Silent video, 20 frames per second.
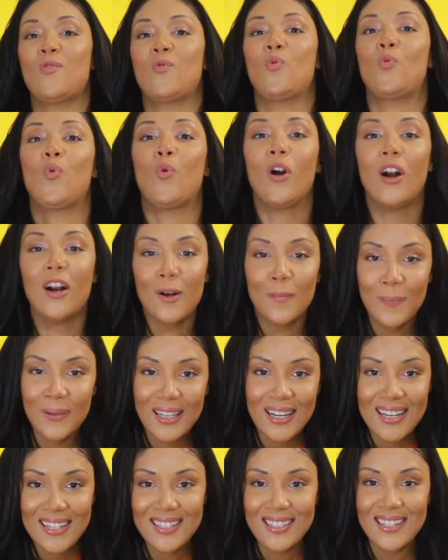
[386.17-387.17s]

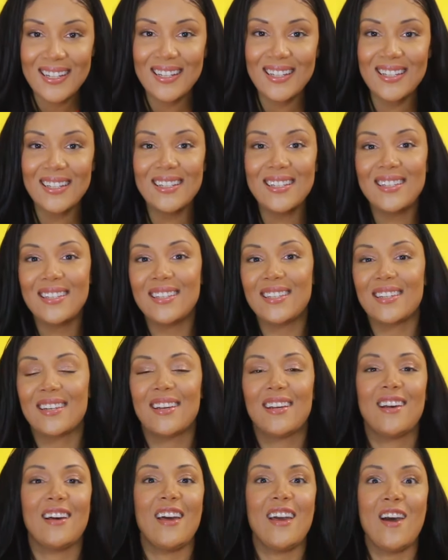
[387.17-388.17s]
workplaces,
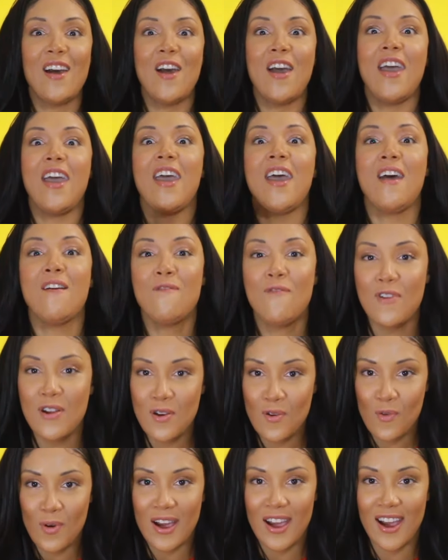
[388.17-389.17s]

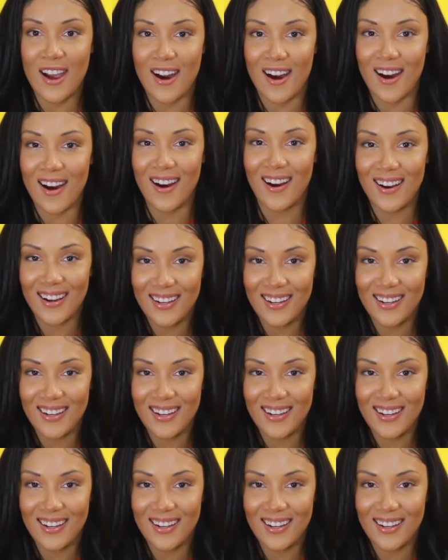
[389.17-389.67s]
everywhere.